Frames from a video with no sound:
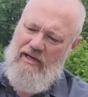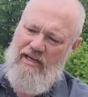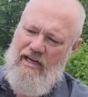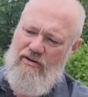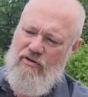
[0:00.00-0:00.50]

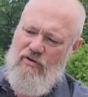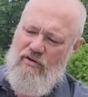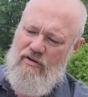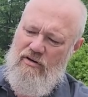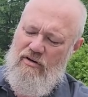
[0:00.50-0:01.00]
depending on
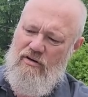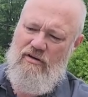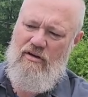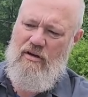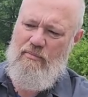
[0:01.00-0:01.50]
your
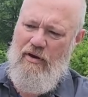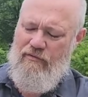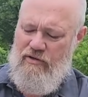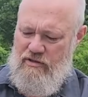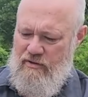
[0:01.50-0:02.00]
uh,
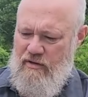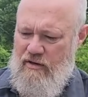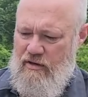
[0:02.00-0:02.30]
preference.